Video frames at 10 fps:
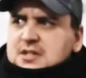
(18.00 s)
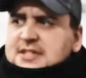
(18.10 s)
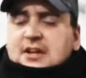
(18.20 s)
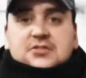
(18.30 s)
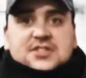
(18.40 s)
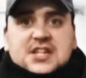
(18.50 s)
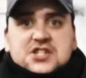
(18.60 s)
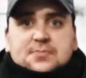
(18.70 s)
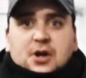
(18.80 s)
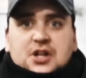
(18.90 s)
single
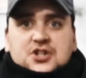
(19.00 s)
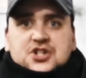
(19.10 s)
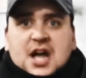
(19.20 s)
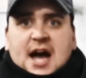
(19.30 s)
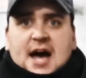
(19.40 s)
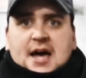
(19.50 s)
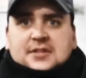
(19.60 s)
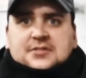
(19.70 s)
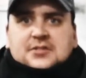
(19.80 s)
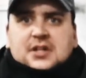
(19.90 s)
stage polish
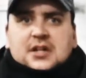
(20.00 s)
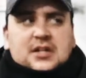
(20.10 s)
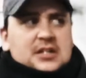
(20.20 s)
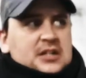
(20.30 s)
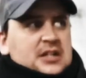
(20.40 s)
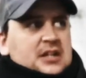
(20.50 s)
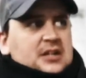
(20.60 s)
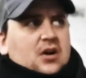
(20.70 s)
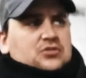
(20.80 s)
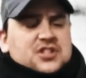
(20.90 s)
and
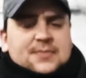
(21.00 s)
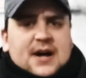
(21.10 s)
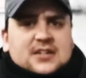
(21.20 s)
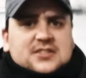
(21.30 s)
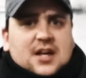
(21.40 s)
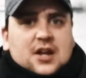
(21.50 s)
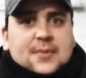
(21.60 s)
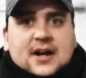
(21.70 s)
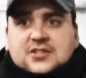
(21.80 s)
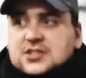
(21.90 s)
Ultimaxx
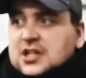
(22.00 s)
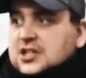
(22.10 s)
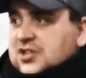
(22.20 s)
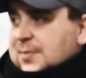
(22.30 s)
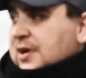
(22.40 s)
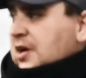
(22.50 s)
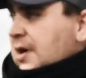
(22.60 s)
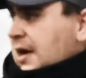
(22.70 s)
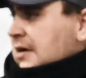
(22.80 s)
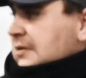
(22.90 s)
Nanomaxx Ceramic
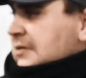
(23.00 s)
Coating.